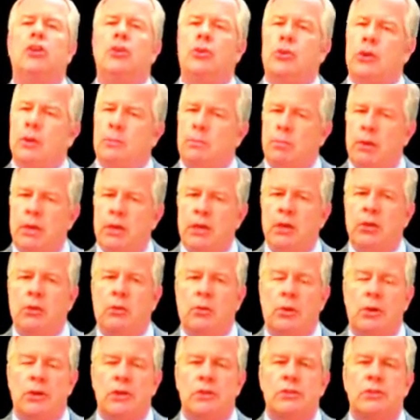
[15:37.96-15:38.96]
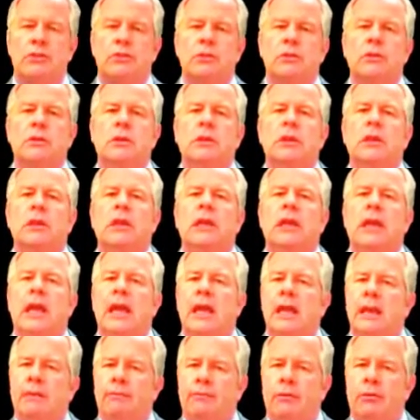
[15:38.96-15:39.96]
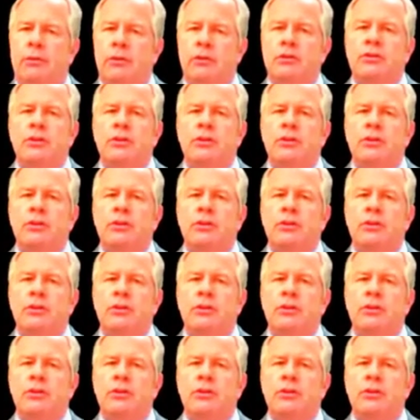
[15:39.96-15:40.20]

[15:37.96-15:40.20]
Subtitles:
You can bring yours. And if your